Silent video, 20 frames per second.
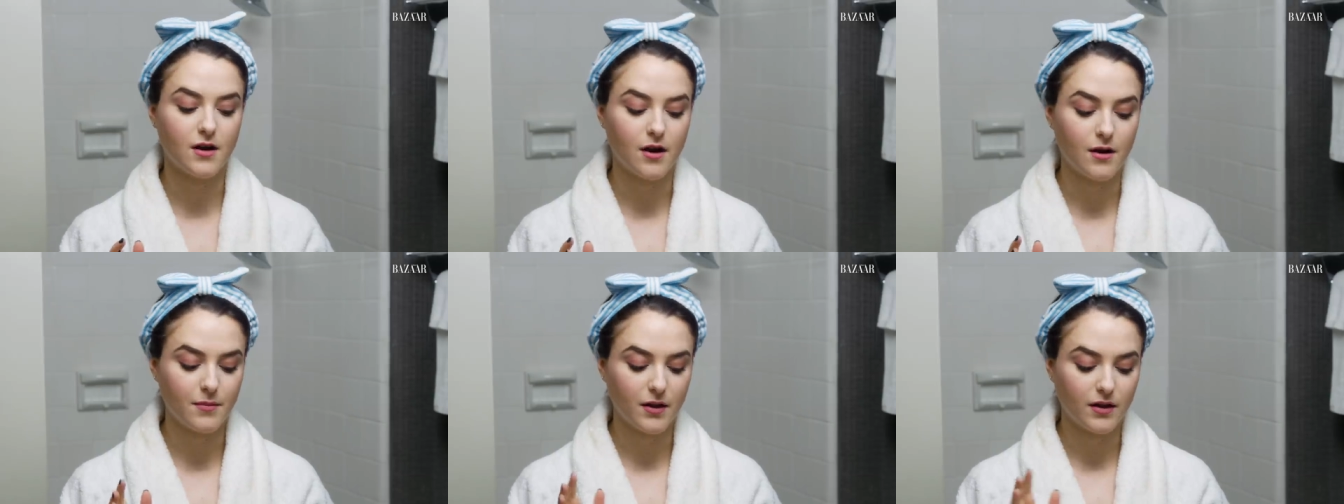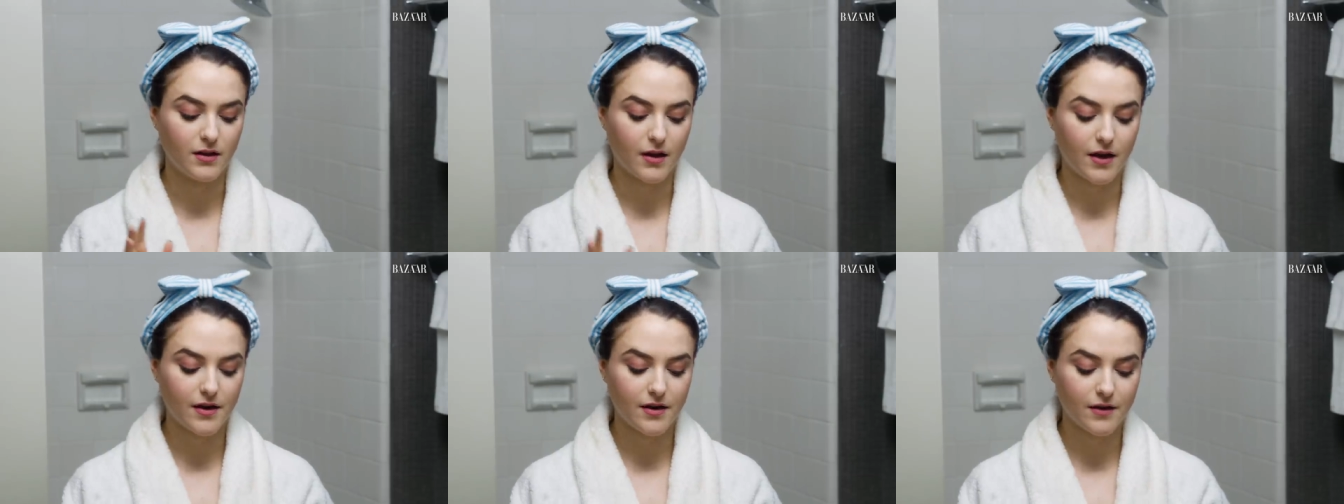a
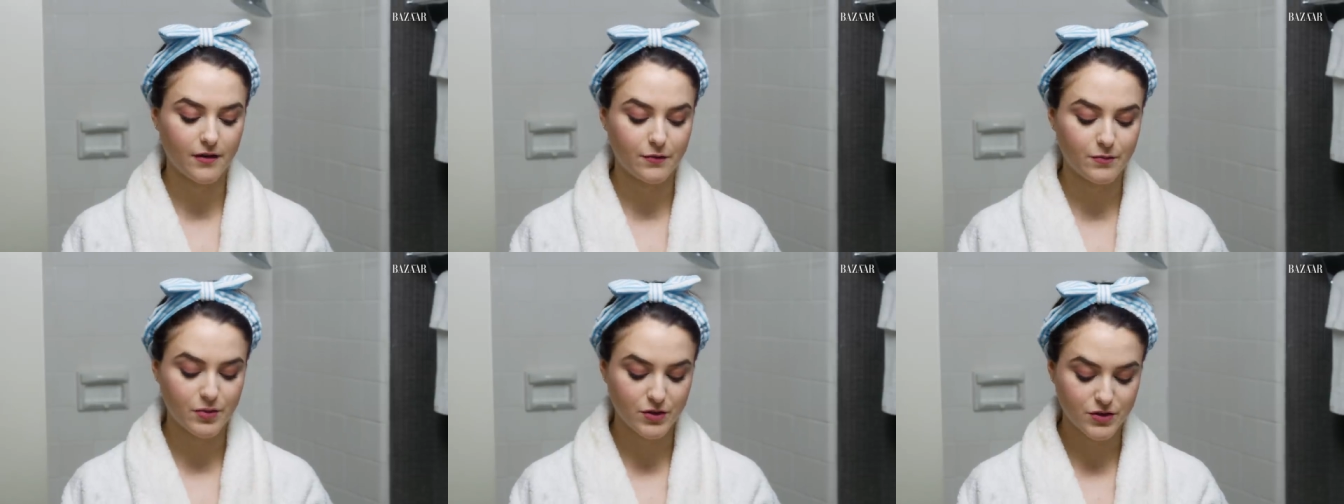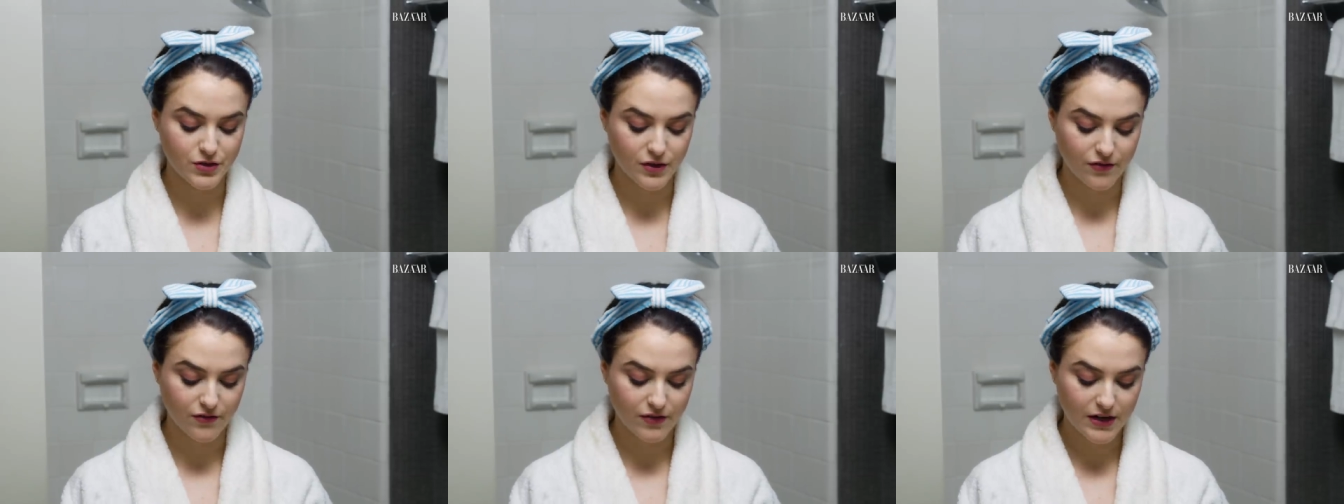lot of
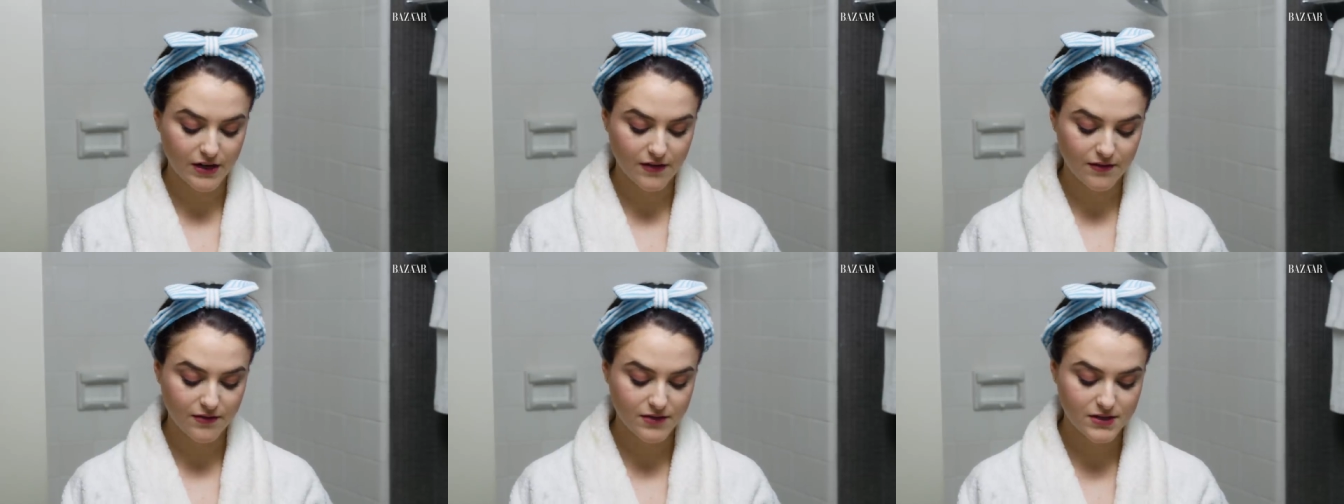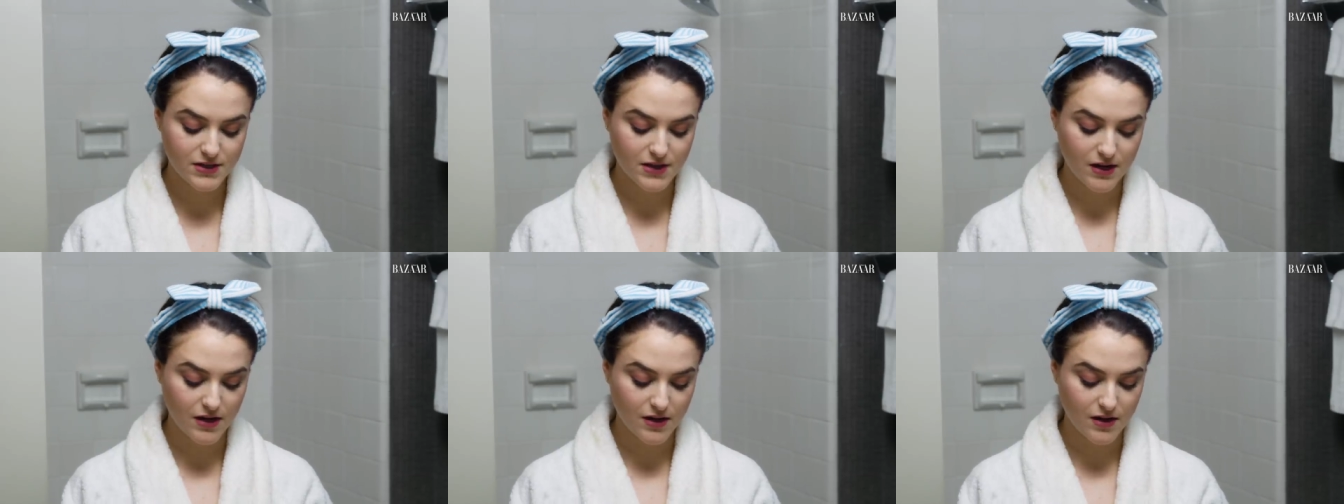
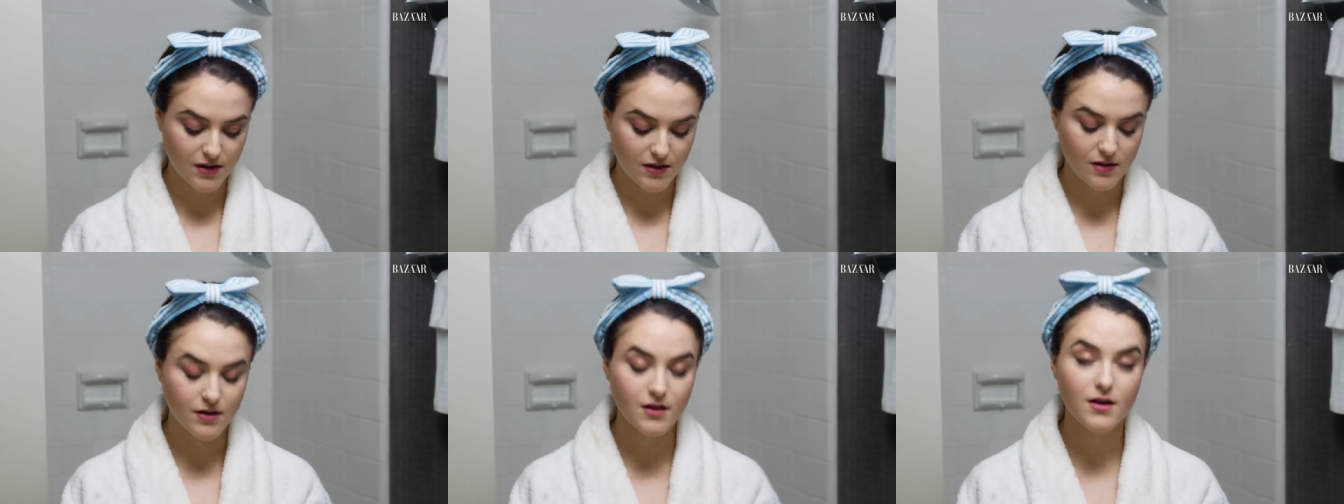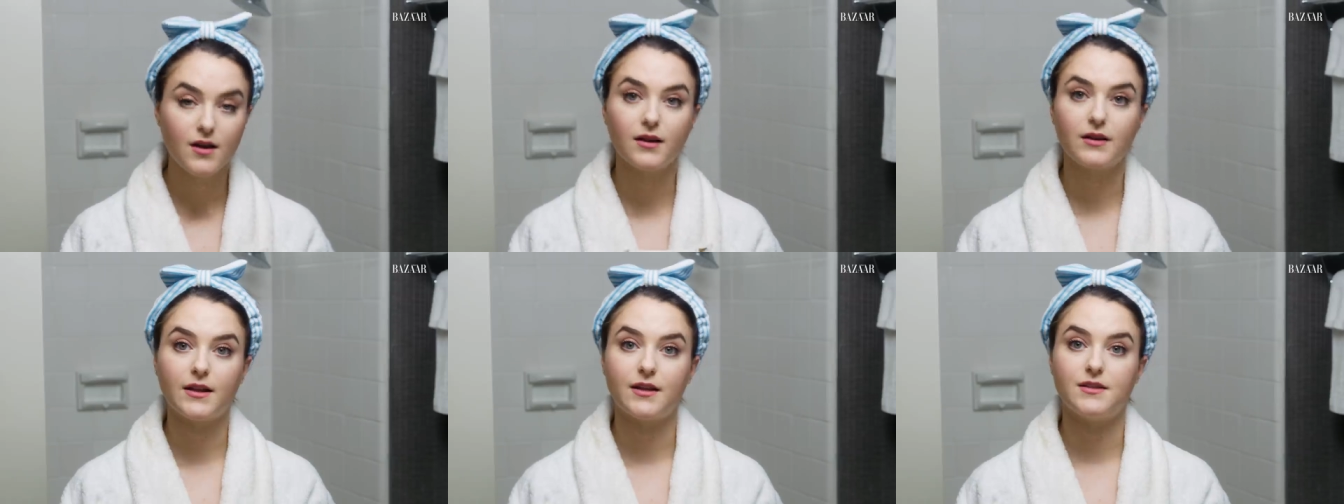preservatives in
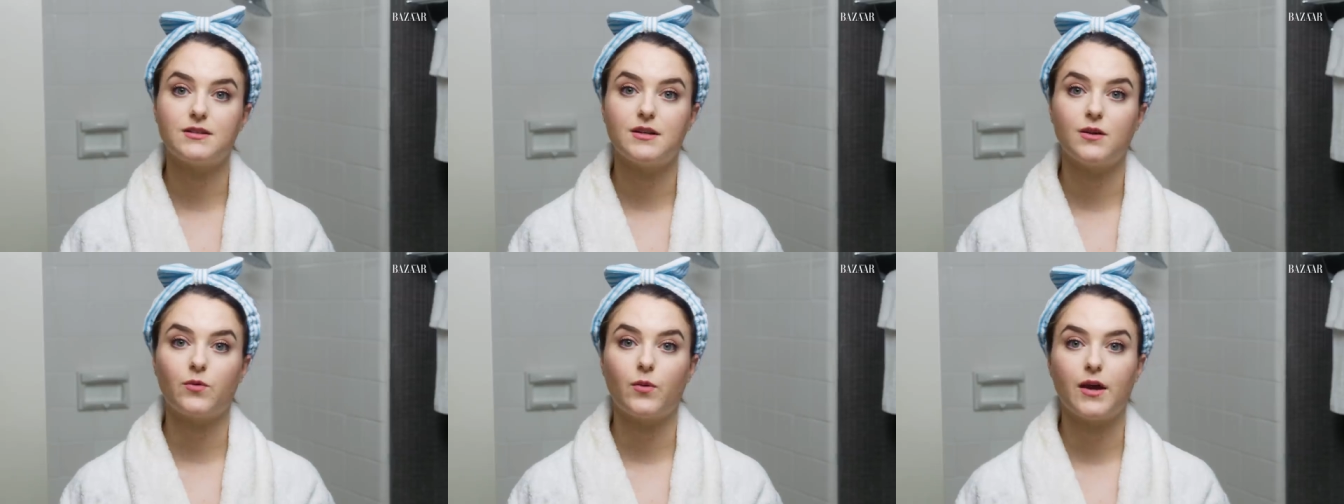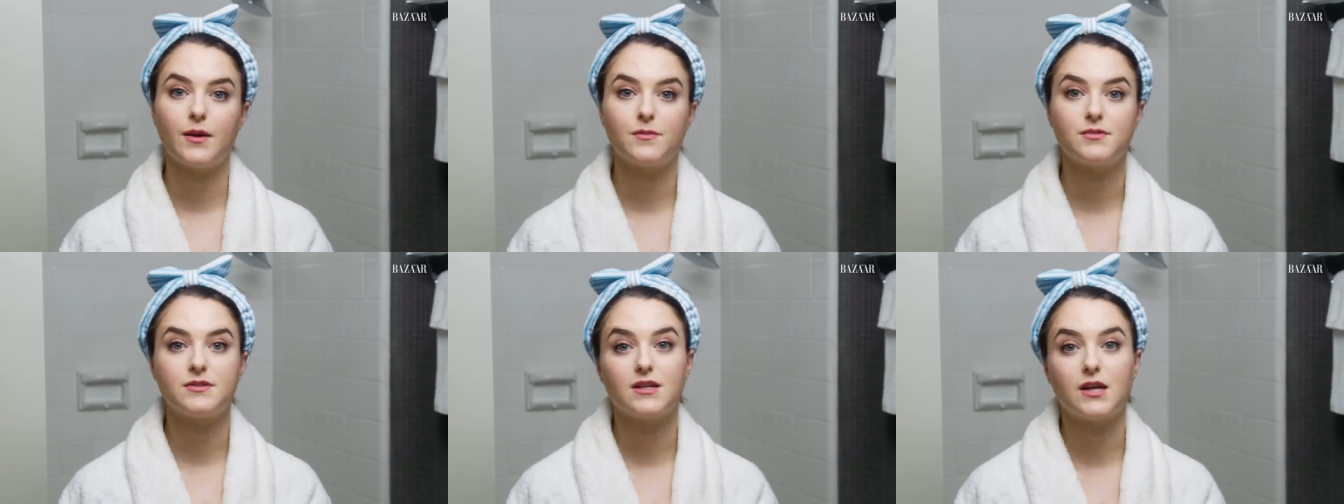cleansing
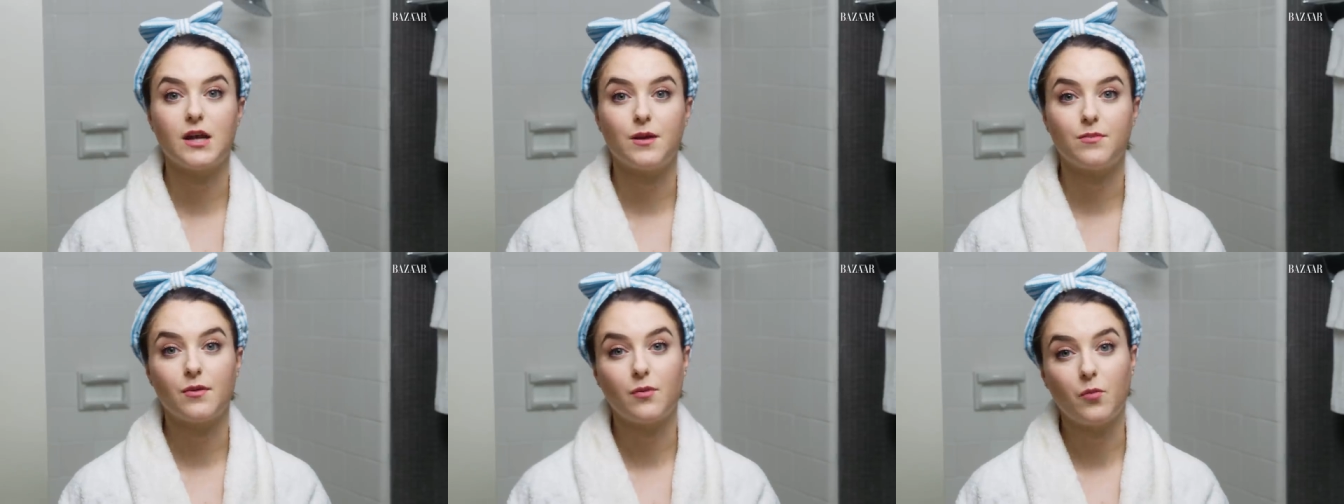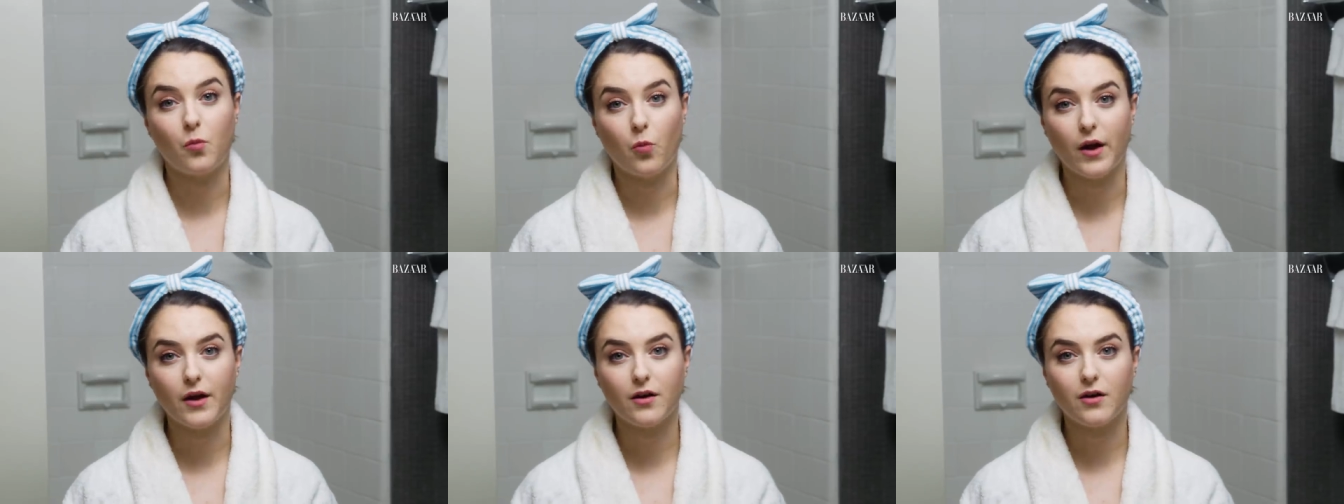wipes to keep
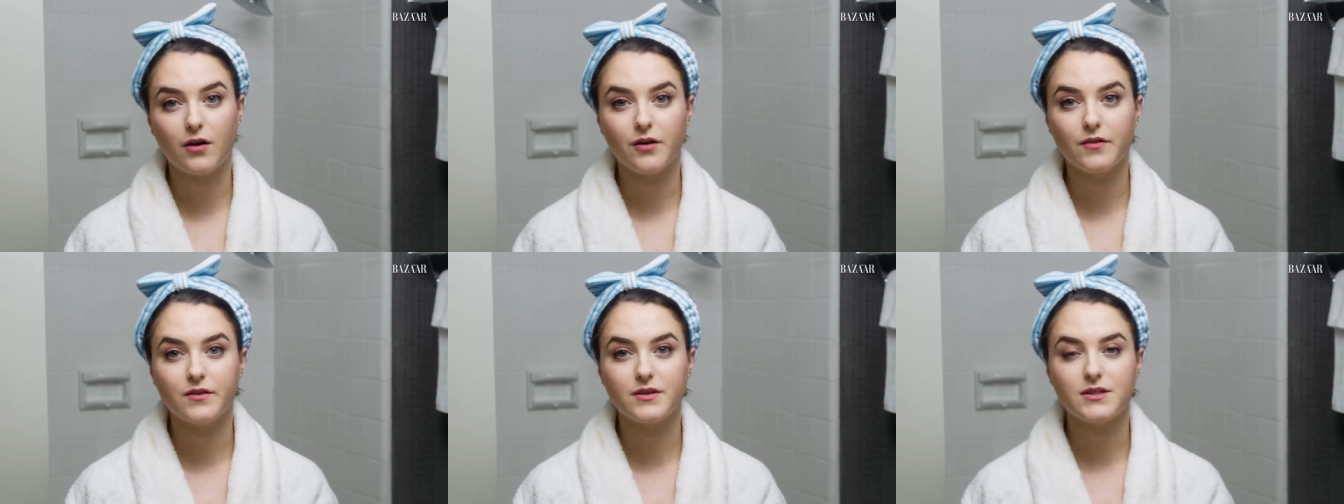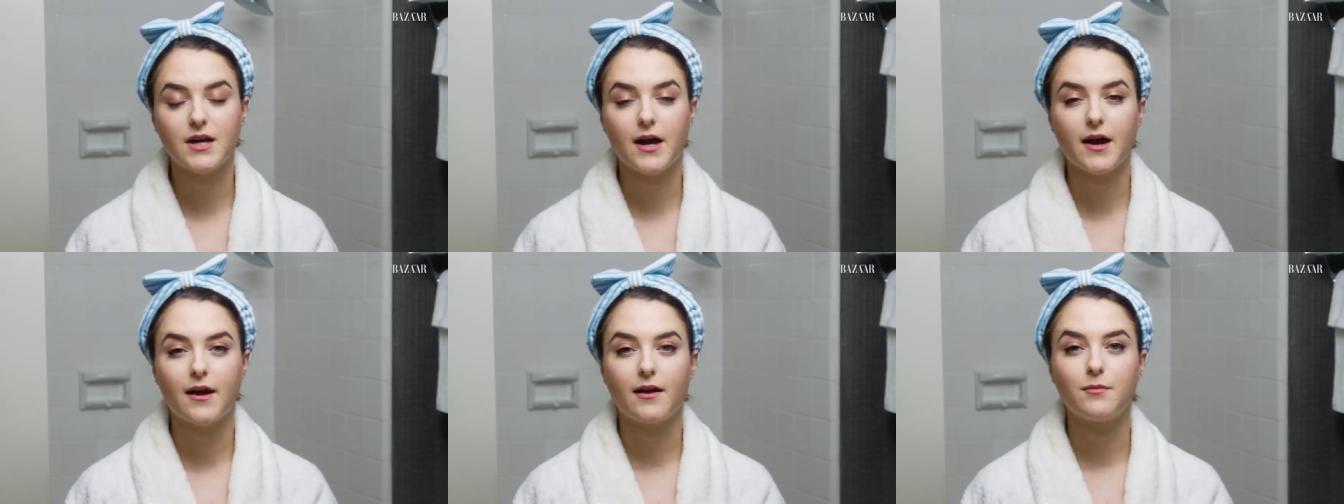them wet all the
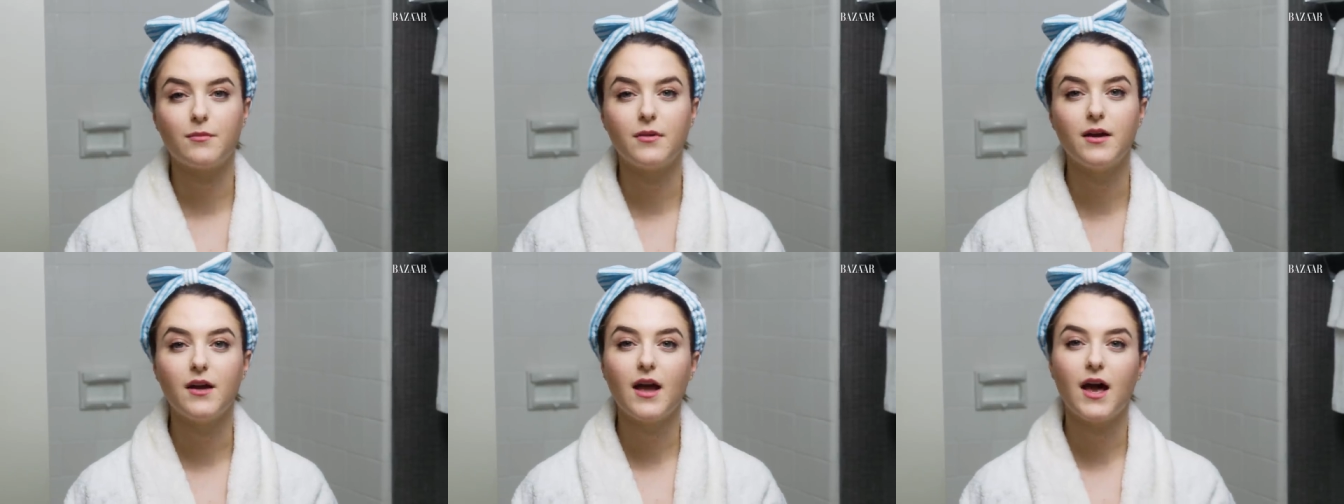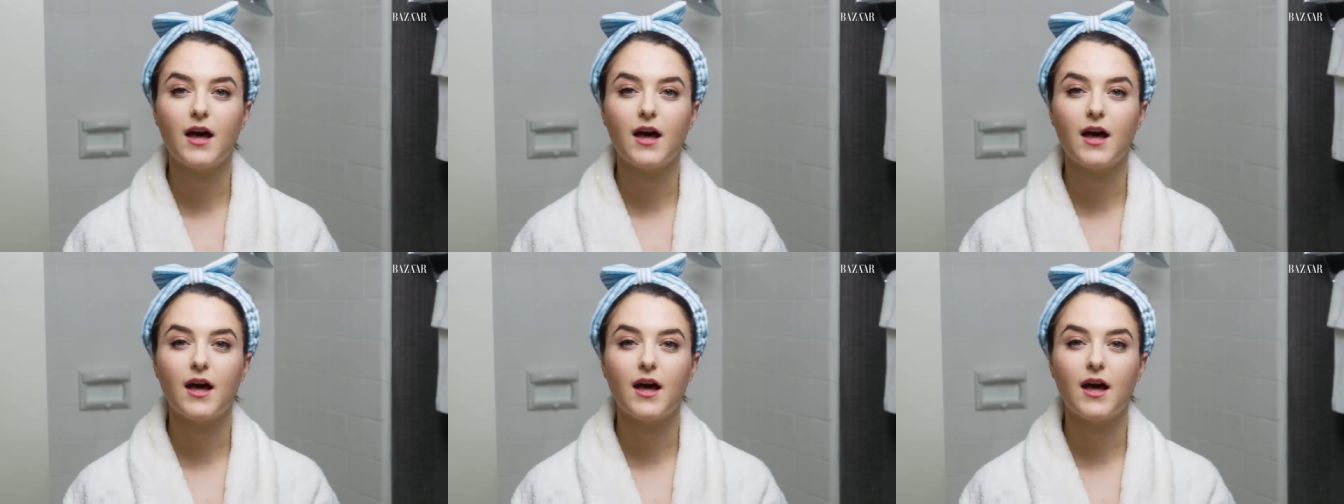time.